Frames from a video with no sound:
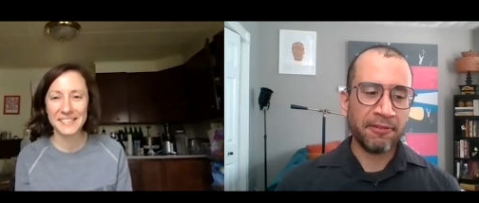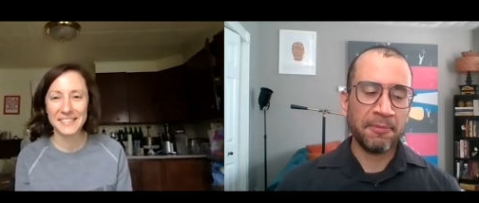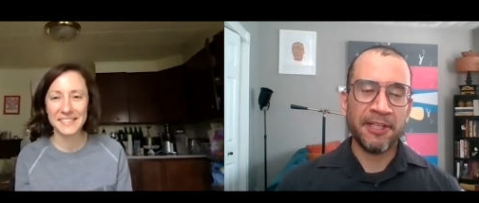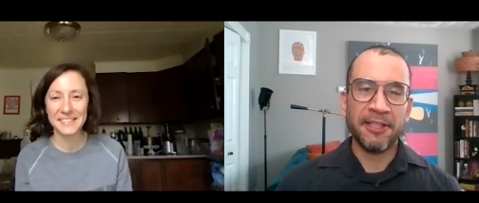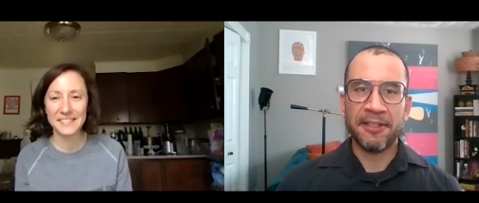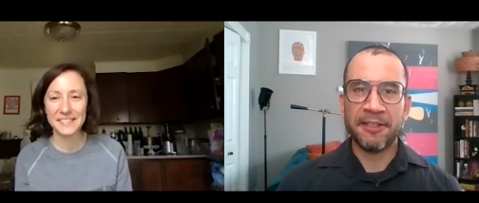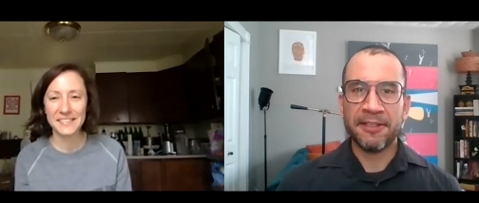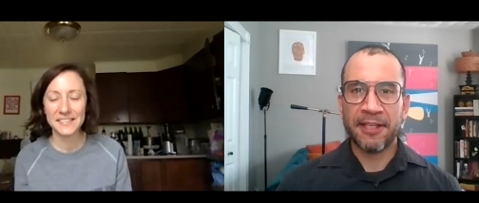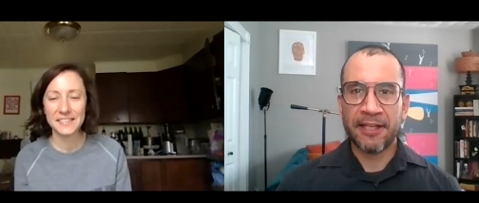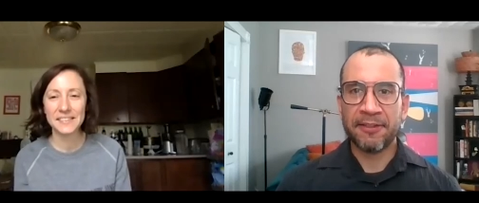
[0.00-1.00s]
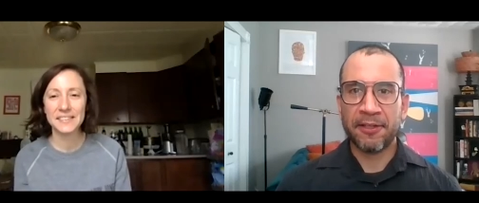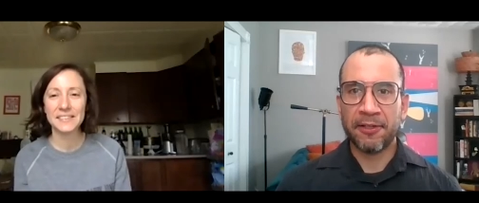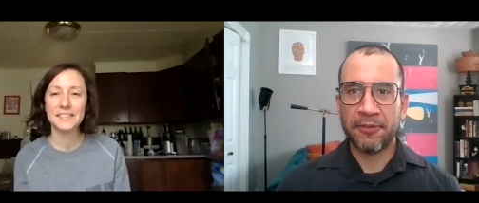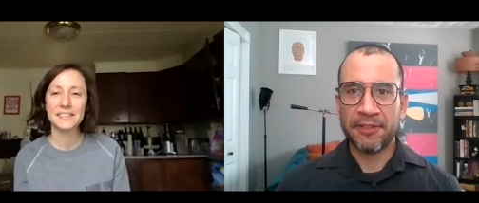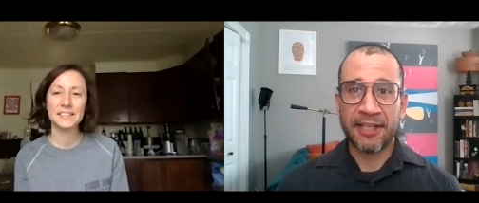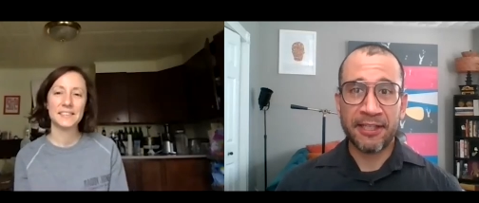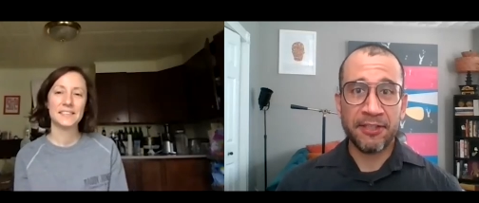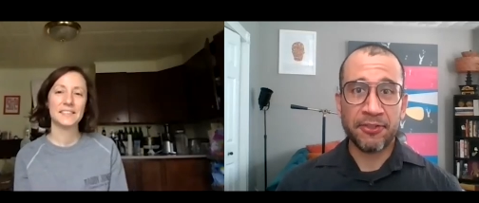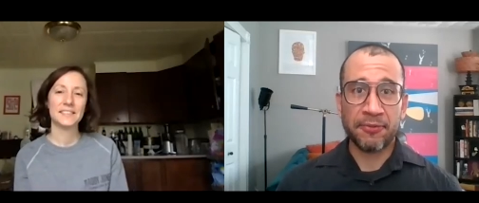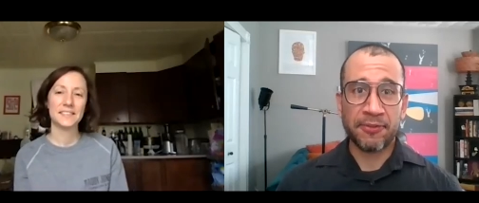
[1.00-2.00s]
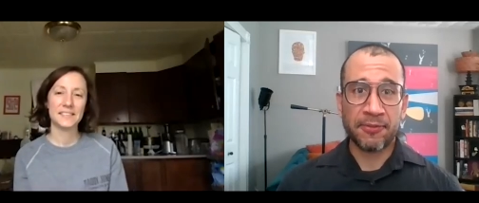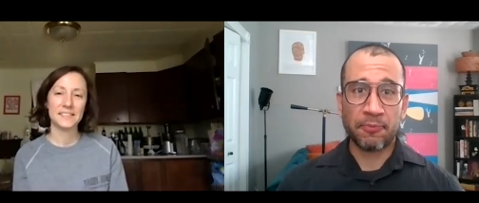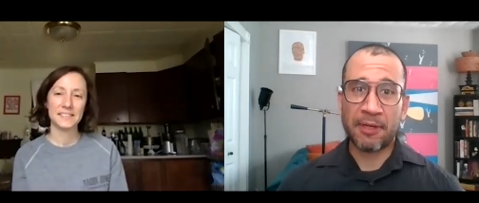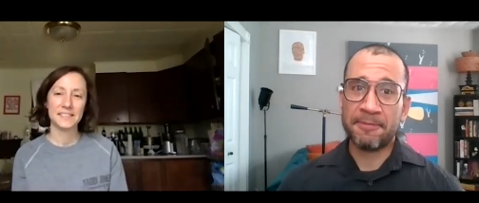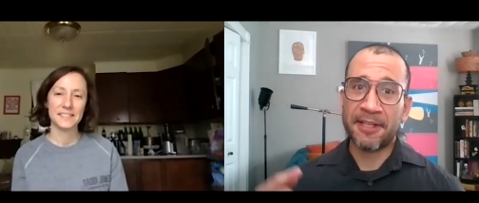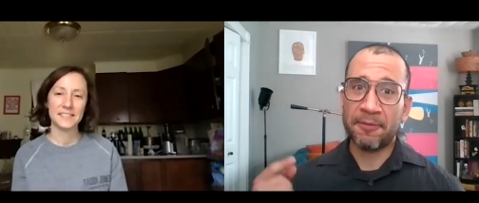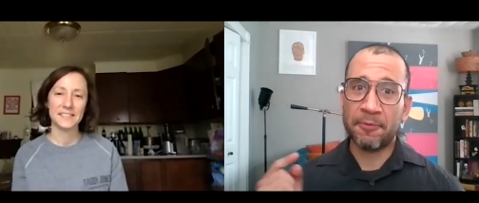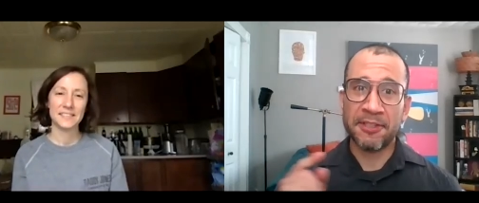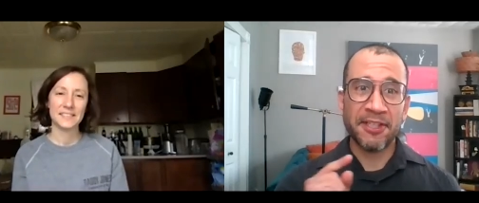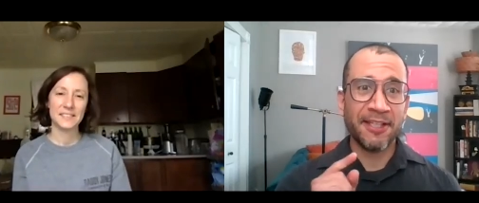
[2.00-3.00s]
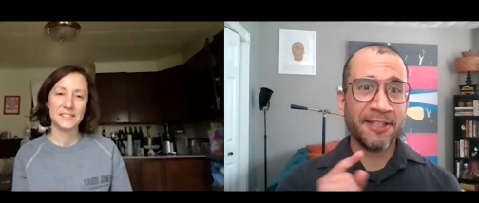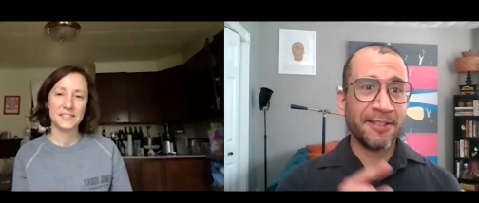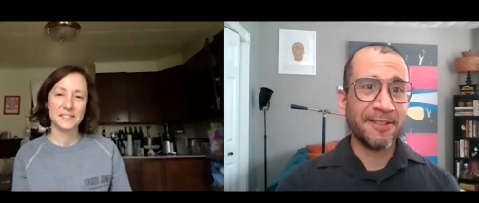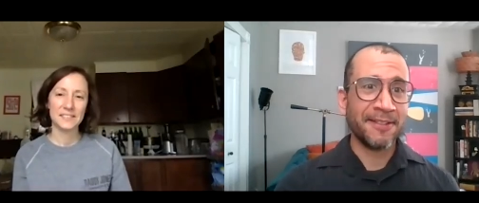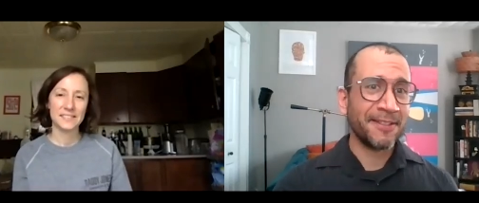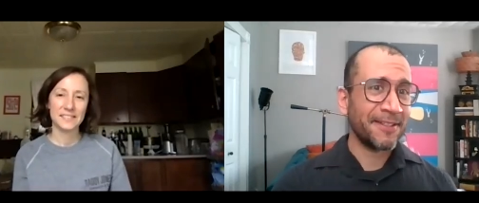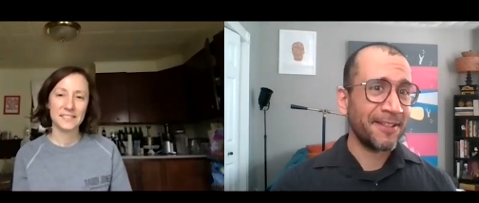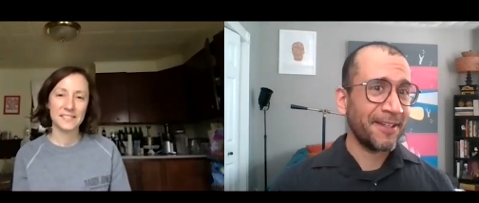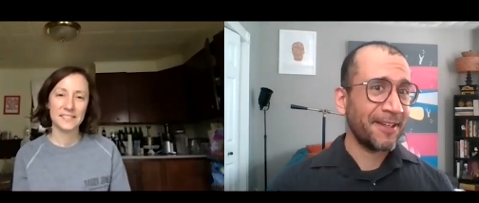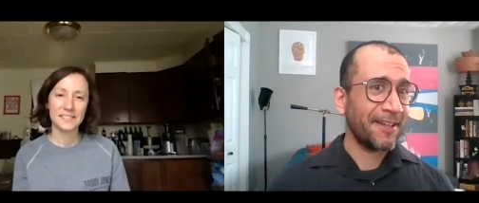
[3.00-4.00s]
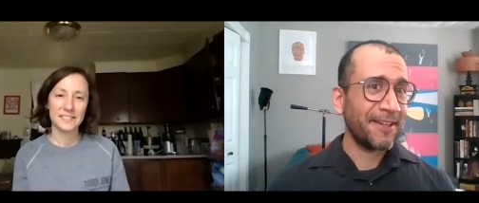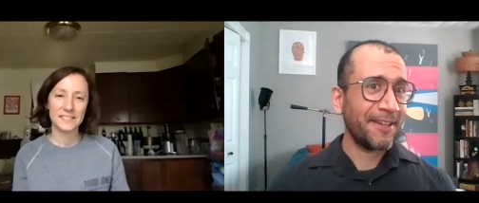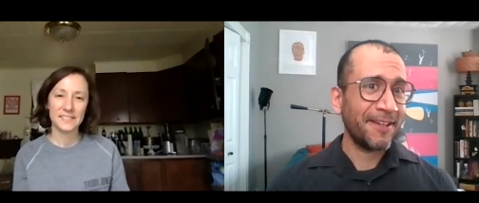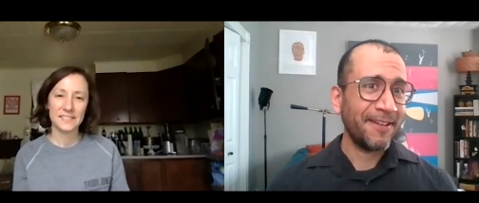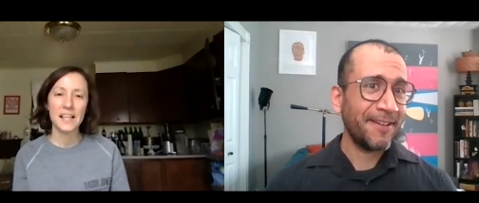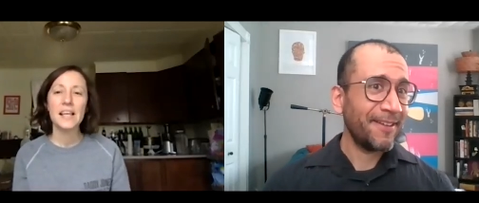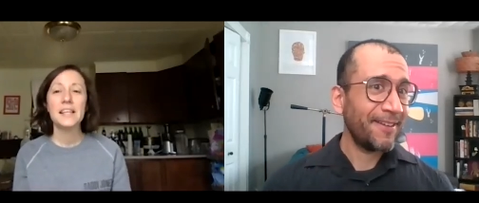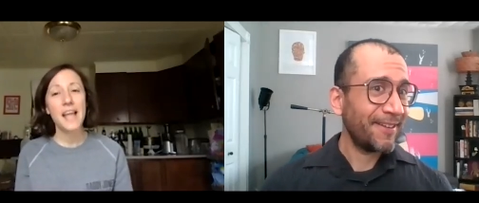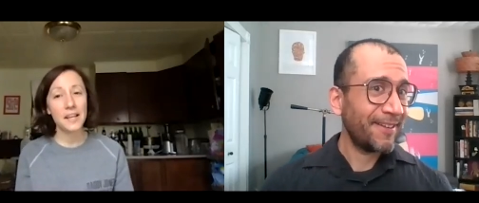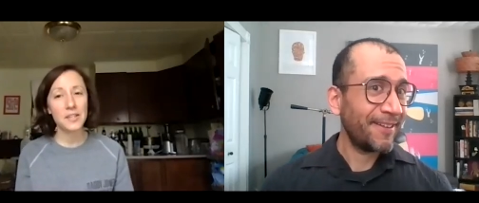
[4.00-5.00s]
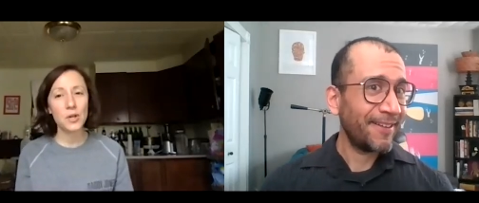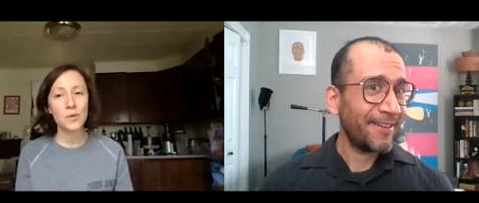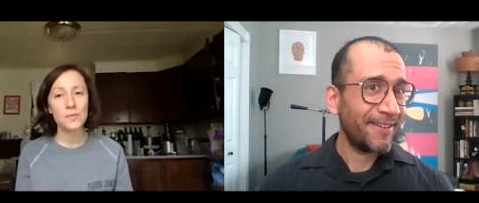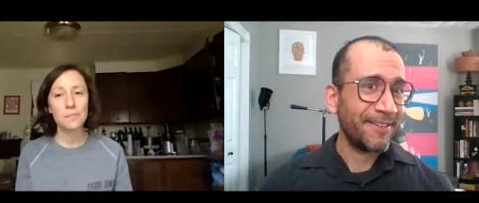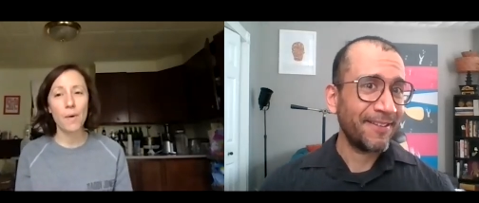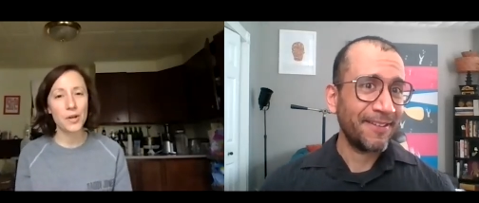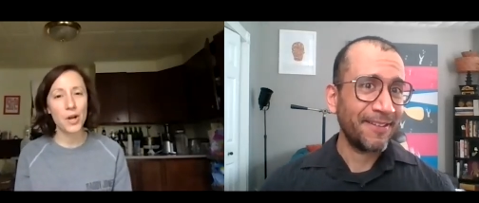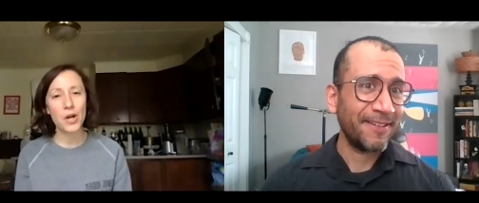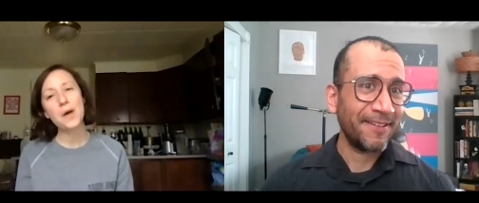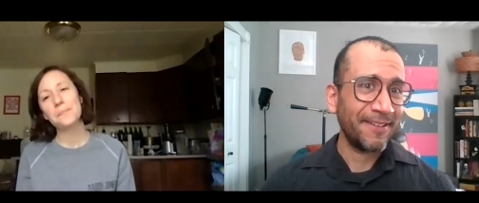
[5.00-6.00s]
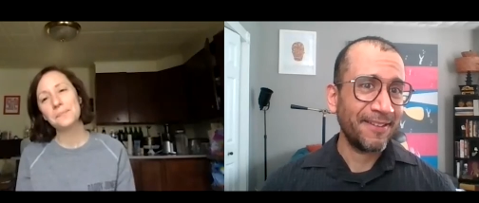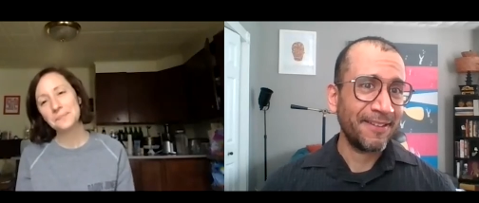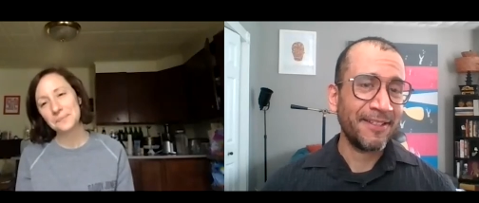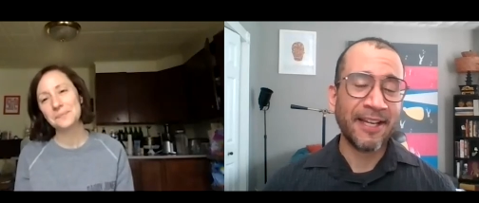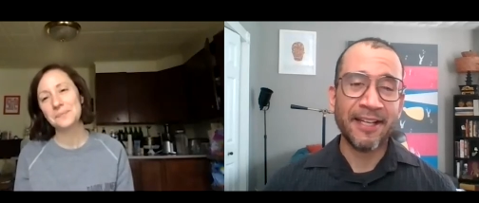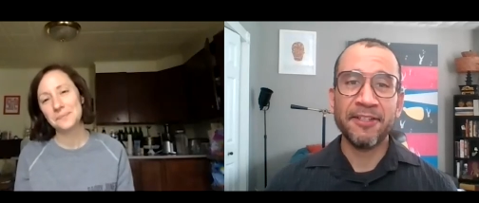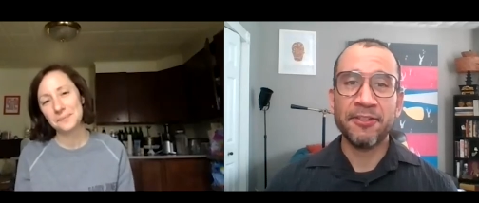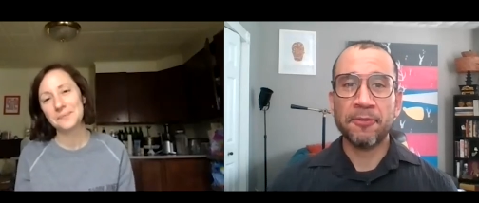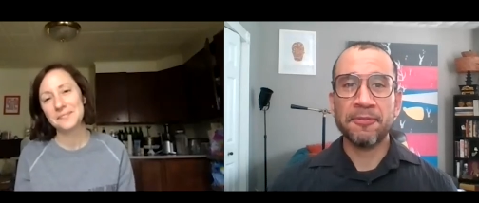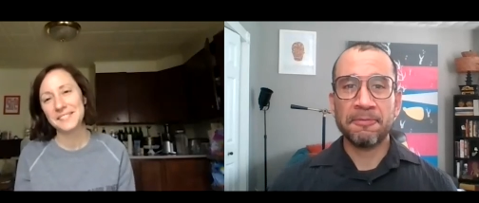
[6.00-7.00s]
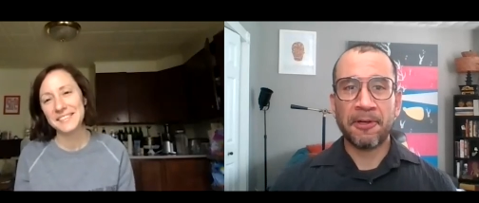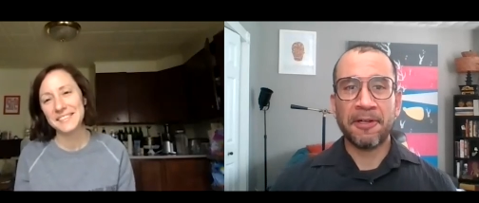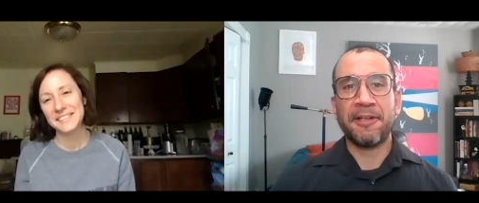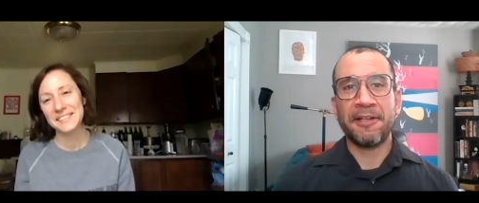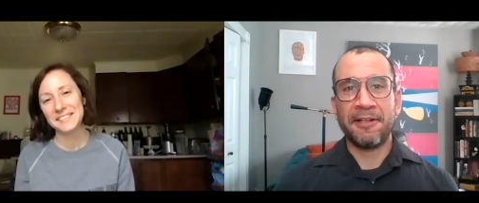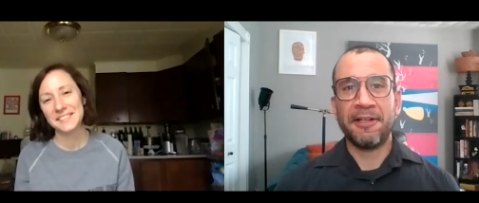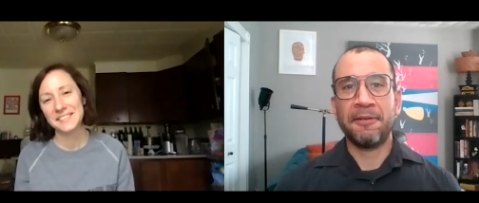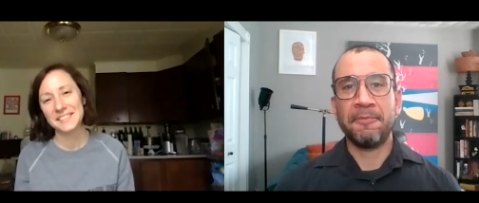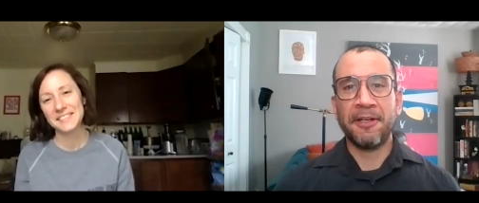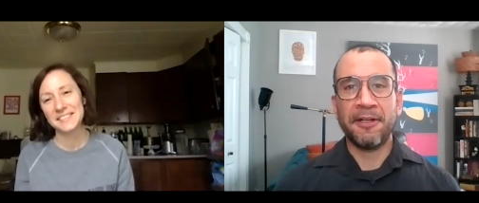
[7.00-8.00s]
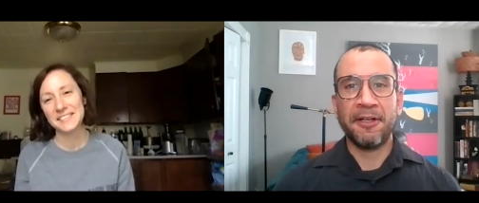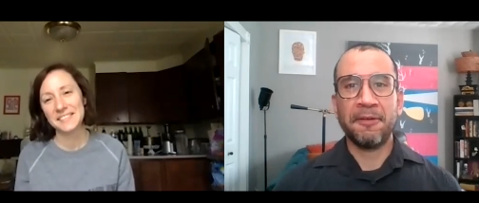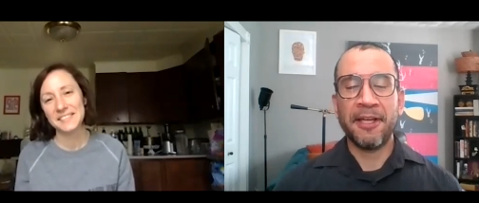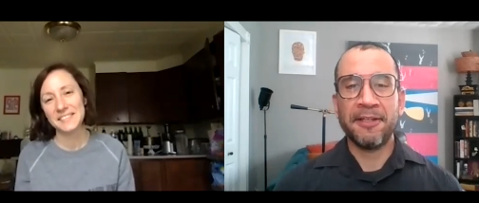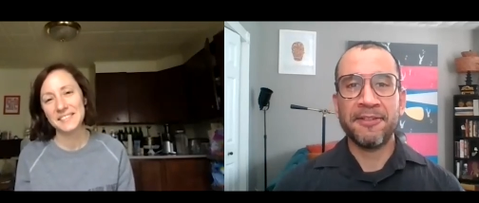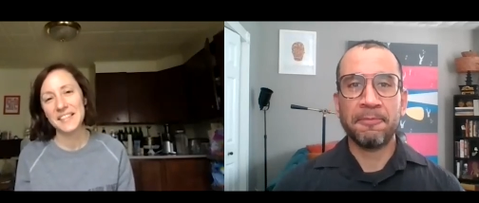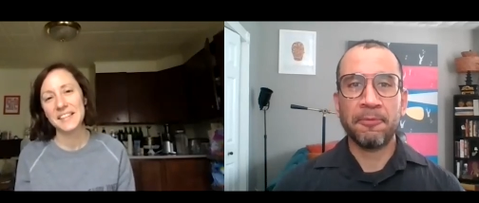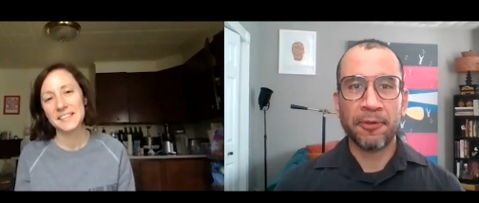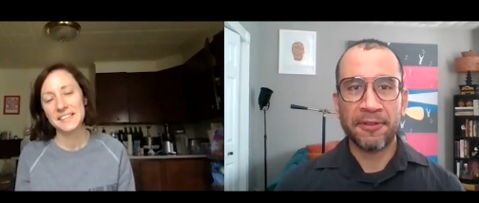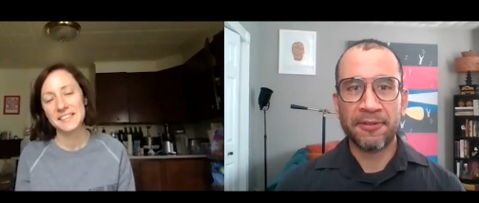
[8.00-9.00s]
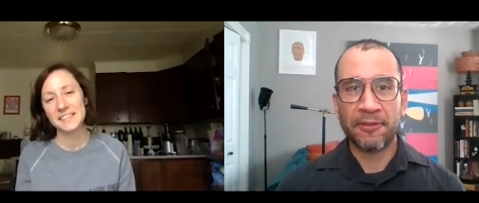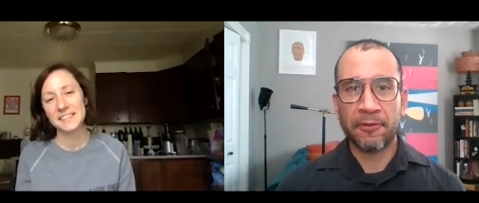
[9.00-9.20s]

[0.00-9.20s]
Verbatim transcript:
Speaker 1: everybody to, to get out there, go to Daddy Jones's website, which is
Speaker 2: daddyjonesbar.com
Speaker 1: daddyjonesbar.com um, and support this